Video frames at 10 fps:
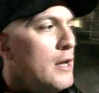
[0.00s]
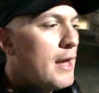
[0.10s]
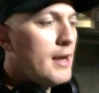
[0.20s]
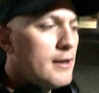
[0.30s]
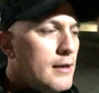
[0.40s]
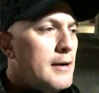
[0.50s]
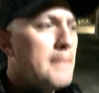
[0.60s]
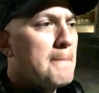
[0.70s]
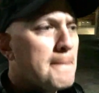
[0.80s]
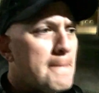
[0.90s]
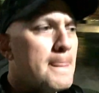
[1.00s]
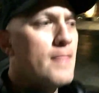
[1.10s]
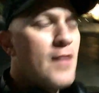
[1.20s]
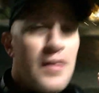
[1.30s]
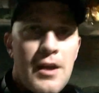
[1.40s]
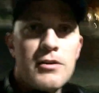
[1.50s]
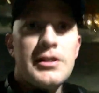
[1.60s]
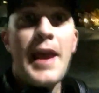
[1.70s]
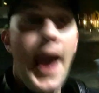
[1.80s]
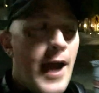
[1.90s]
And um, then
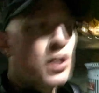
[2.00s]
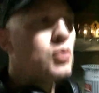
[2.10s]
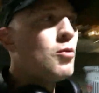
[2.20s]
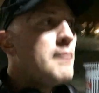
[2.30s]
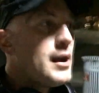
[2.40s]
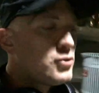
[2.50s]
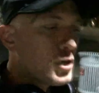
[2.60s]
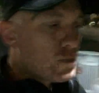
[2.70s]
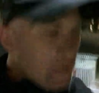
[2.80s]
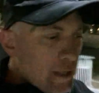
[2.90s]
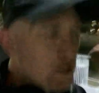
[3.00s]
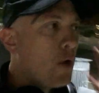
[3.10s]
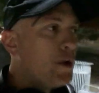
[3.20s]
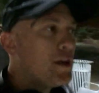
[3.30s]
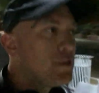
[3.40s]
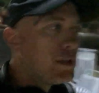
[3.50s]
there's the actual Matrix when he's going